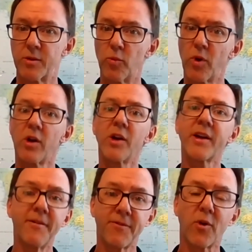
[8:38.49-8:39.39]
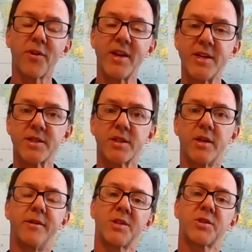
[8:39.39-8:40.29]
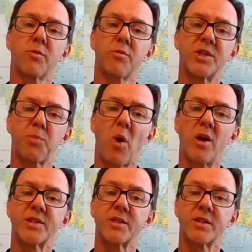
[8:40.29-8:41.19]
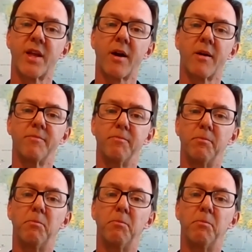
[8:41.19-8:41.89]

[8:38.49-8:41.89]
And we're looking for these muscle responses that are